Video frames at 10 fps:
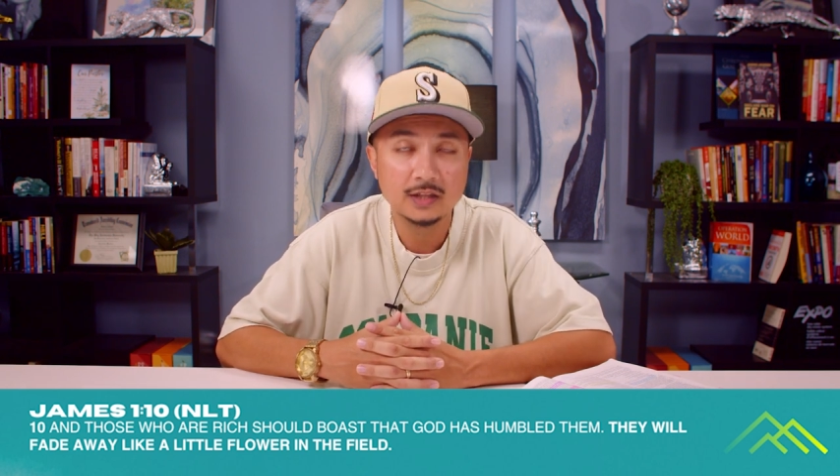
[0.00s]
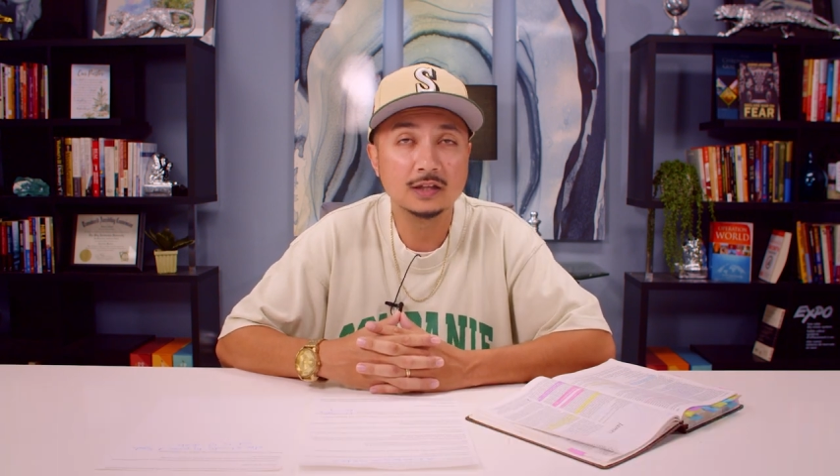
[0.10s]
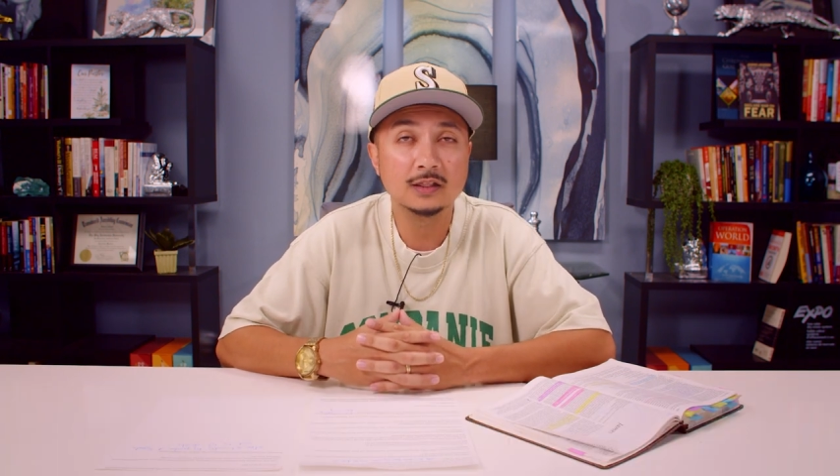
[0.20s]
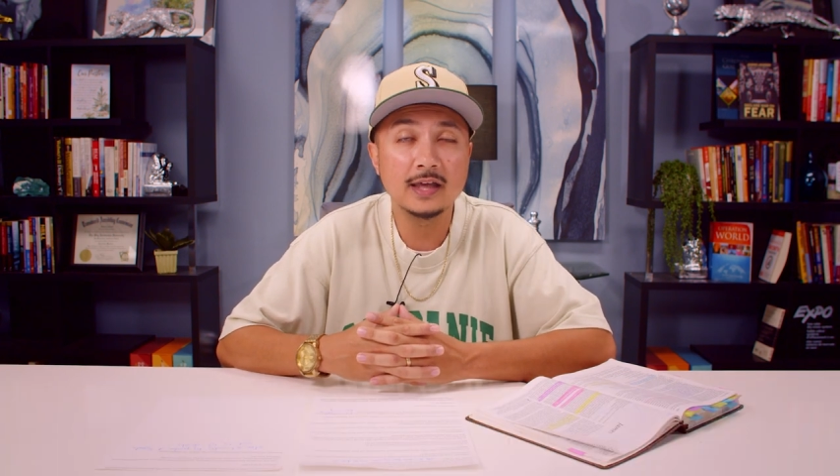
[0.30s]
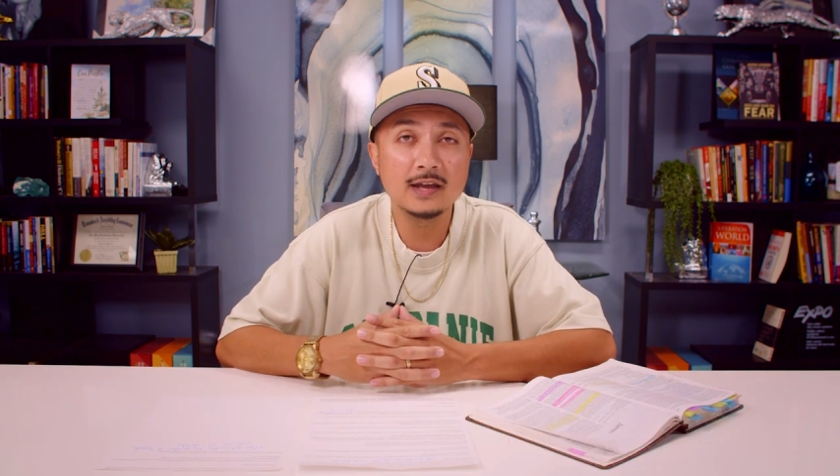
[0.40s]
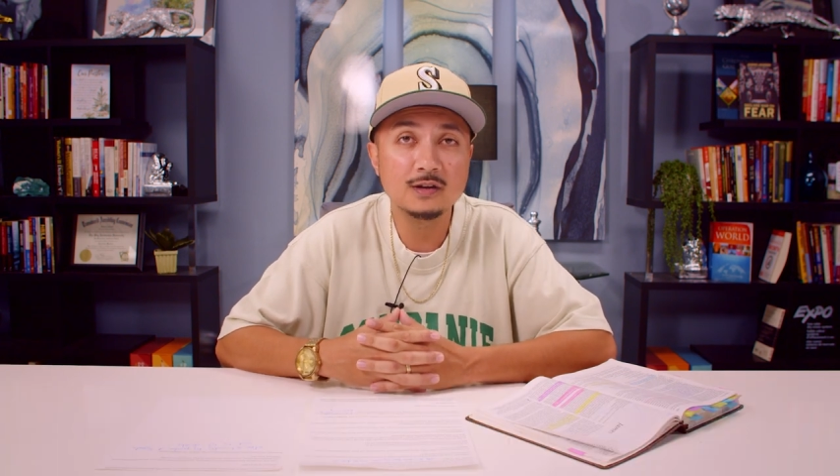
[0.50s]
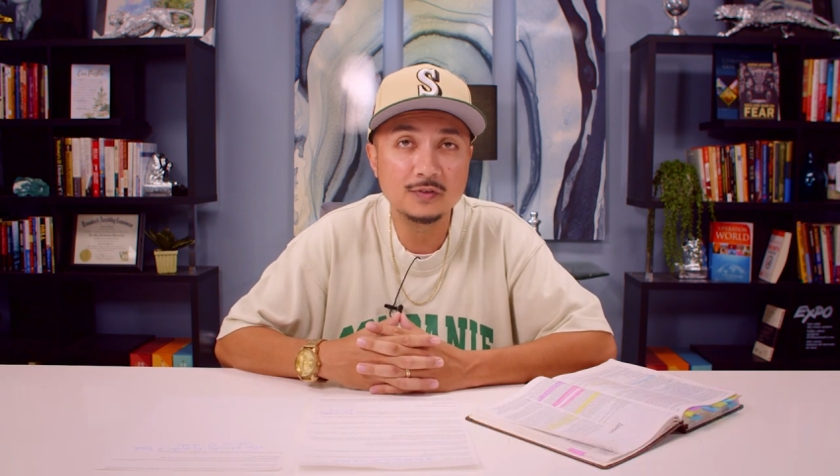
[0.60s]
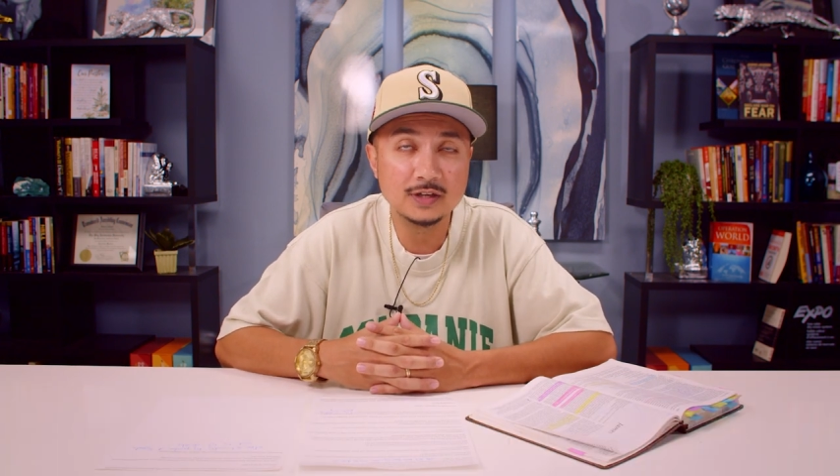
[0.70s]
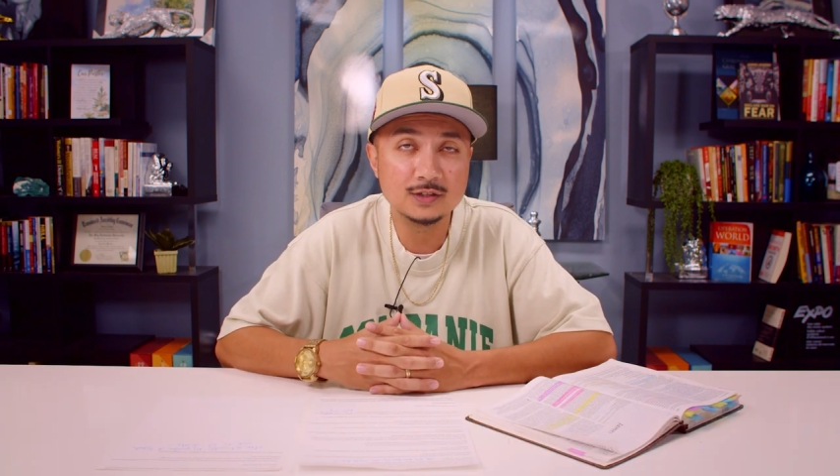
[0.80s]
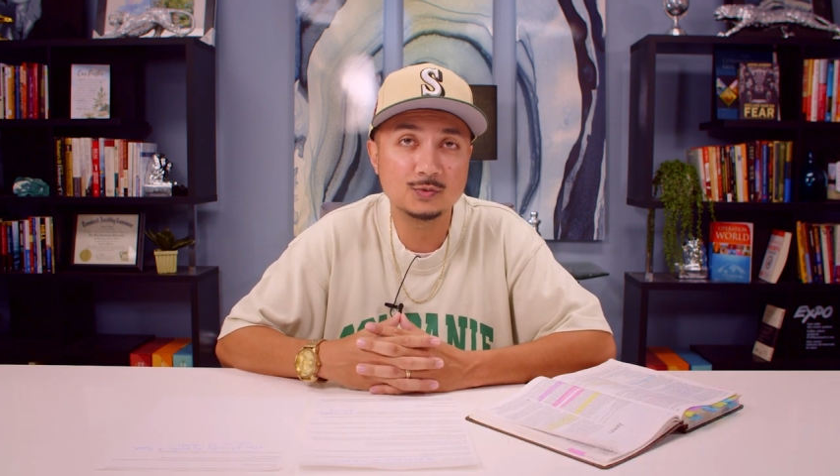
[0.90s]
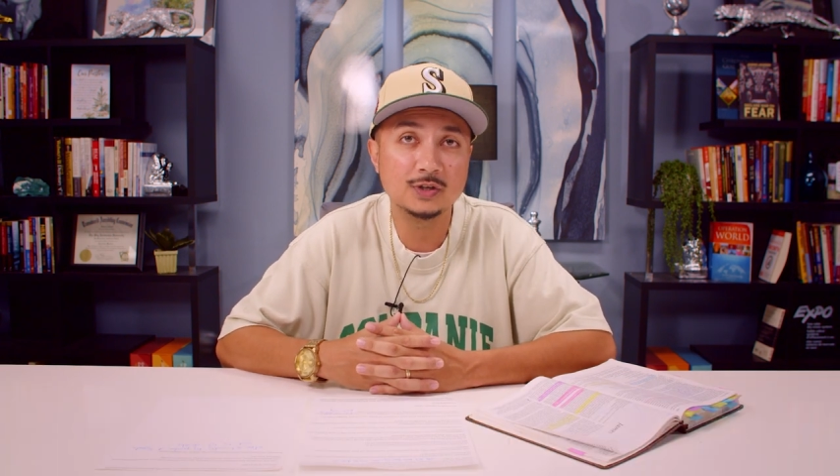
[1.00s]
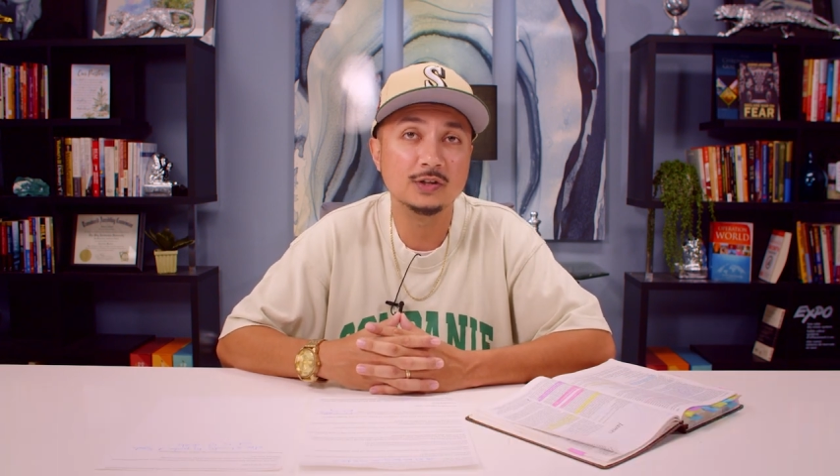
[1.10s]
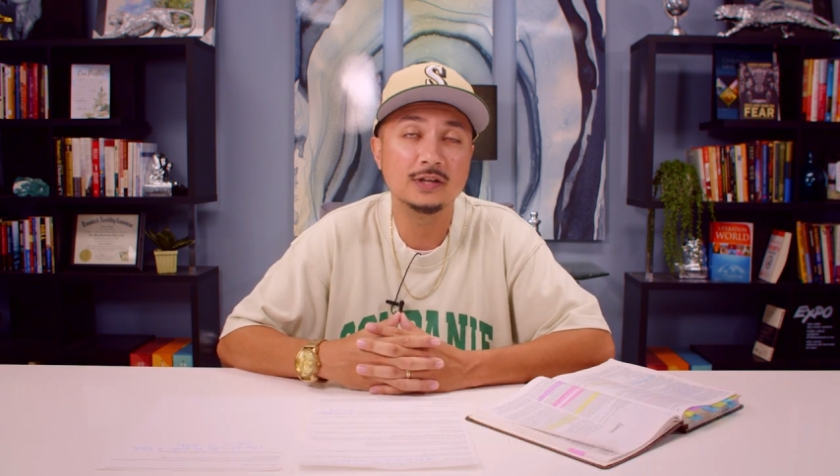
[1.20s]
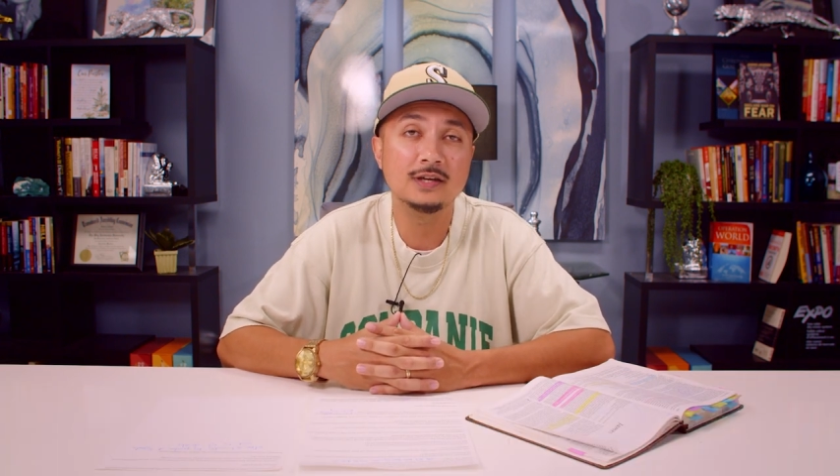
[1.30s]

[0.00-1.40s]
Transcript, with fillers: The land of Israel,